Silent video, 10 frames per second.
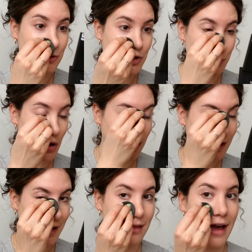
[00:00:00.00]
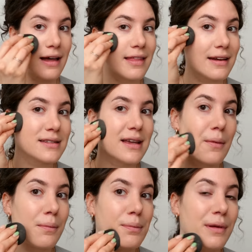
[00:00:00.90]
Do not like that. That is like
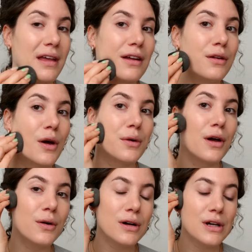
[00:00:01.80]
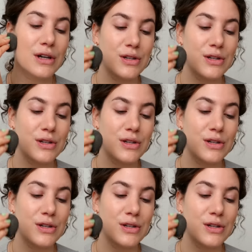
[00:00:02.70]
a big no-no.